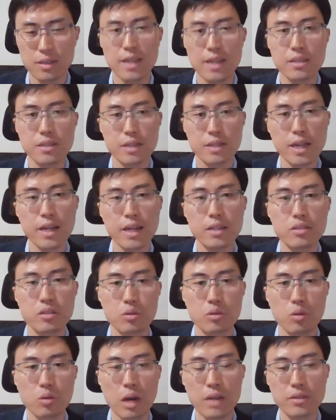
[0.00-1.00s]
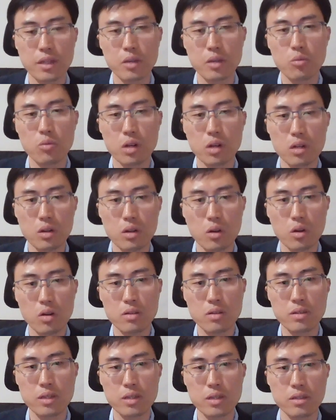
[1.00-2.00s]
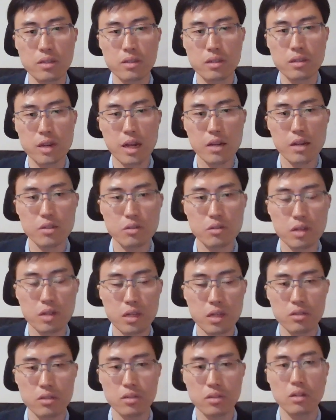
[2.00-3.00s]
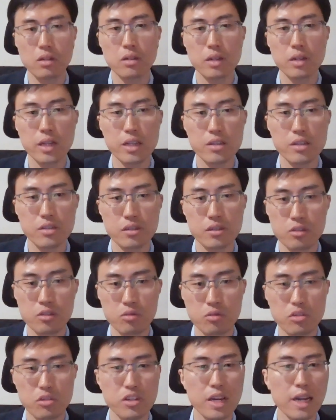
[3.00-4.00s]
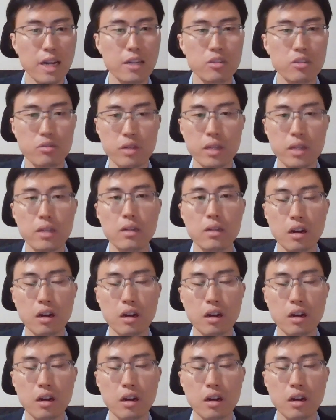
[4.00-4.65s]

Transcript: That said, I think what causes international concern is the trajectory